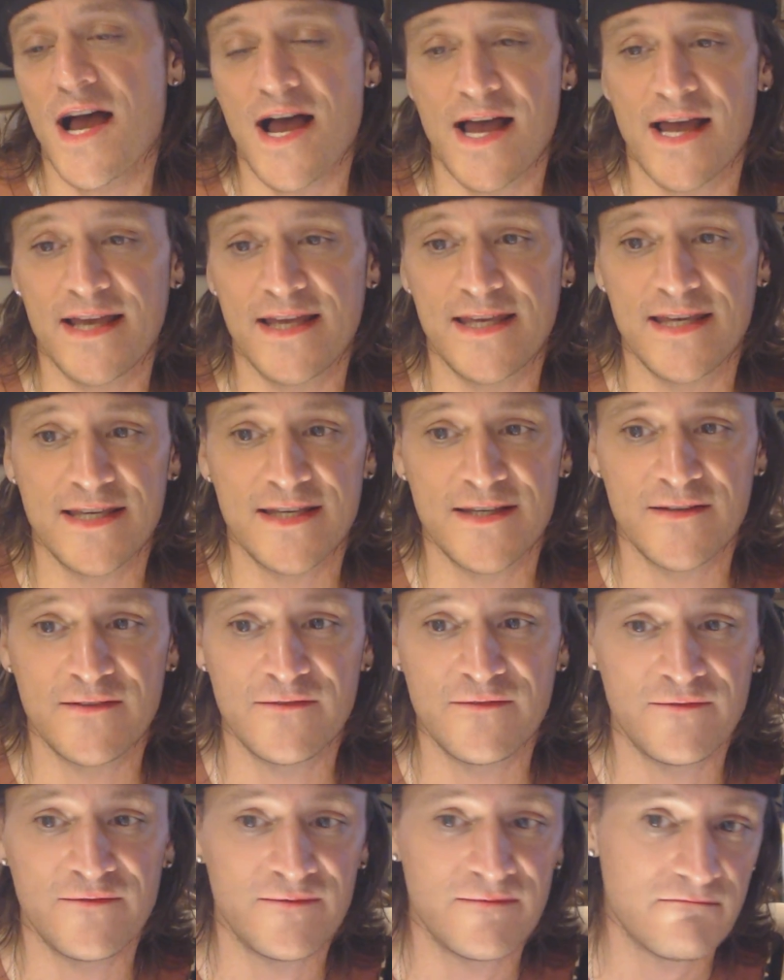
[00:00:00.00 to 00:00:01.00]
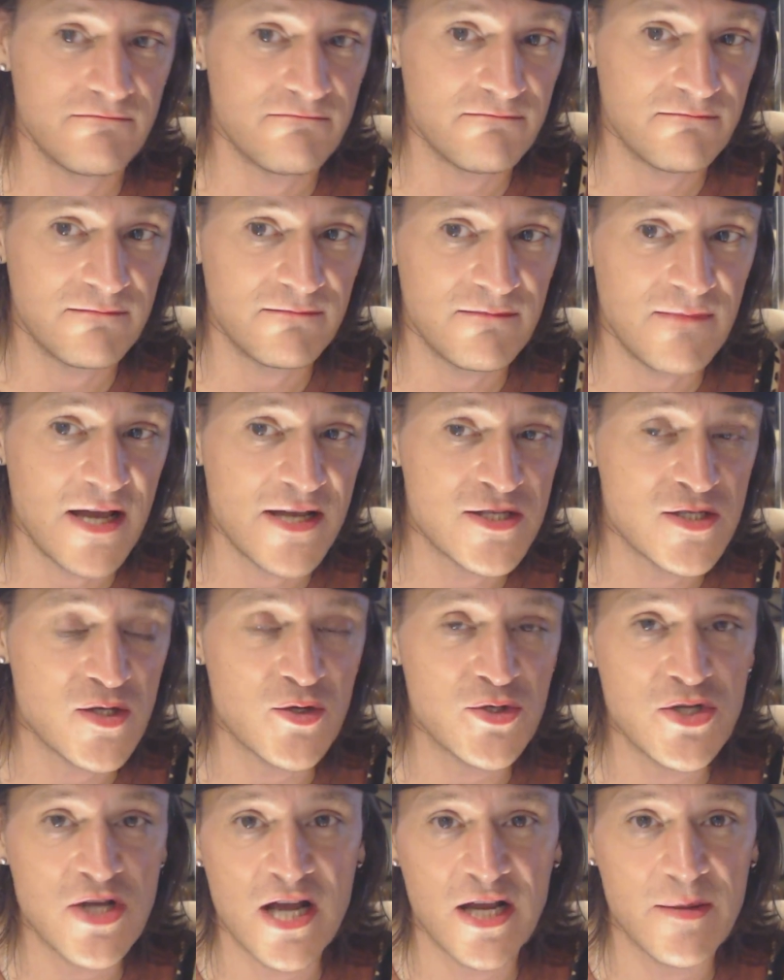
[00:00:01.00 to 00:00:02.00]
I give my
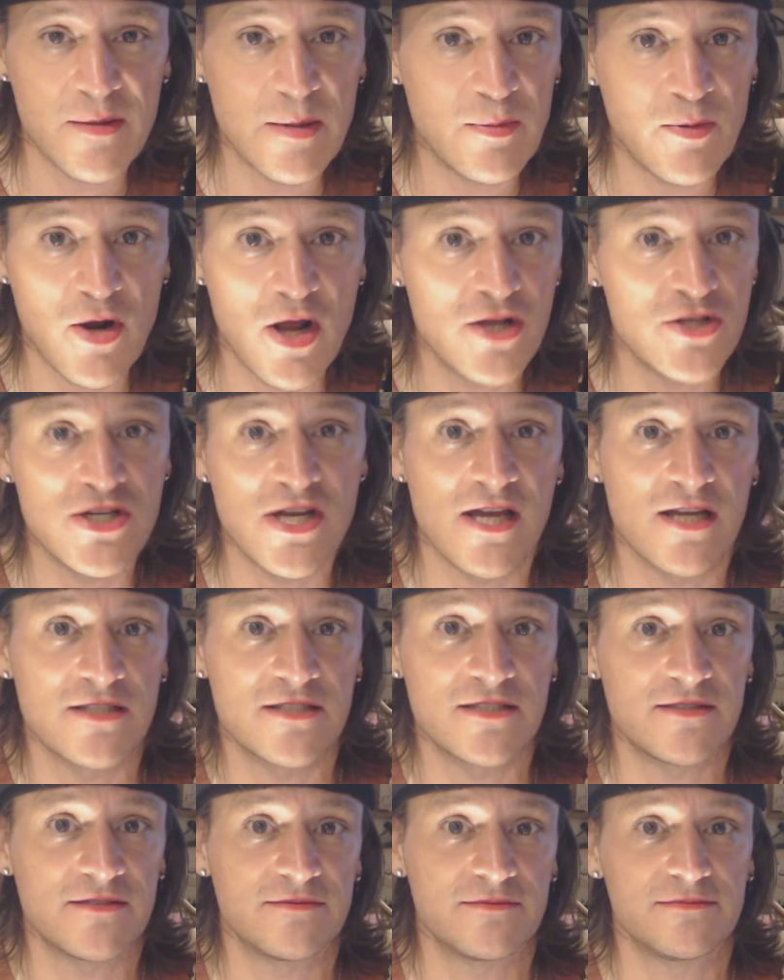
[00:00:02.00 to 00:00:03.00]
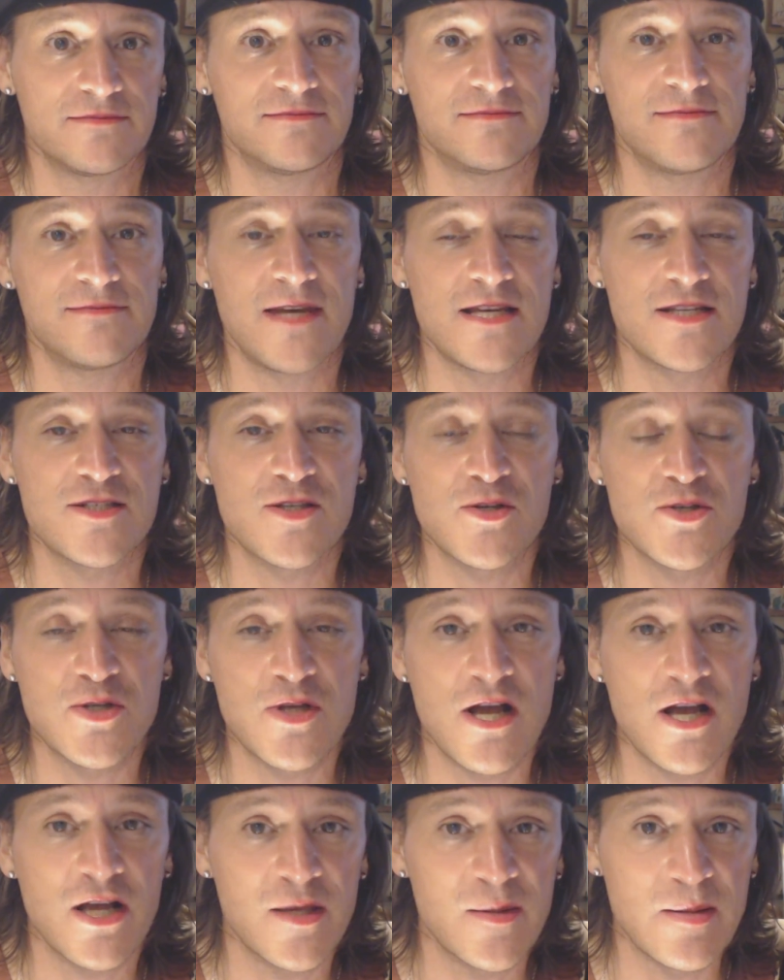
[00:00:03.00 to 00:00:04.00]
social alchemy project, my
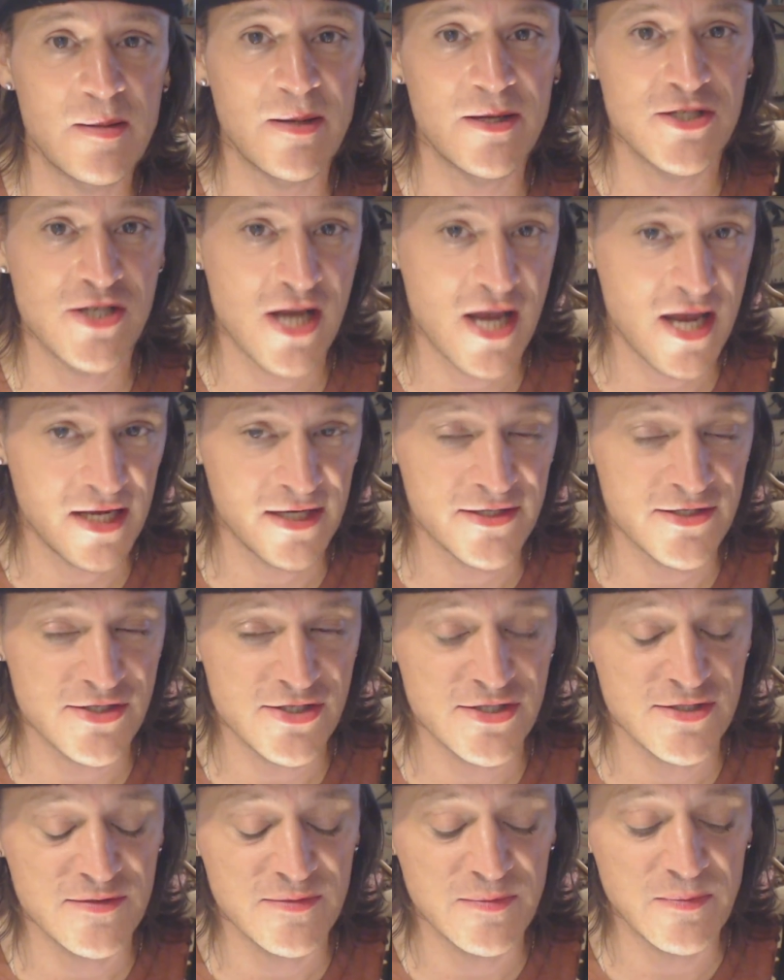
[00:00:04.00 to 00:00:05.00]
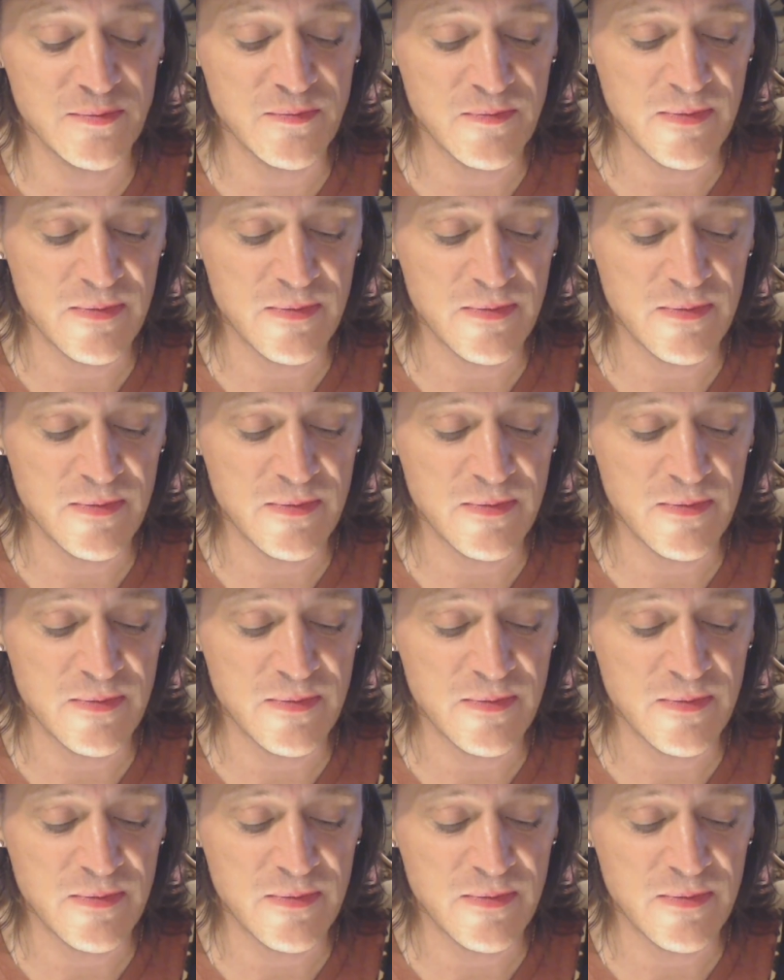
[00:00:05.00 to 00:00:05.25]
social alchemy, my change.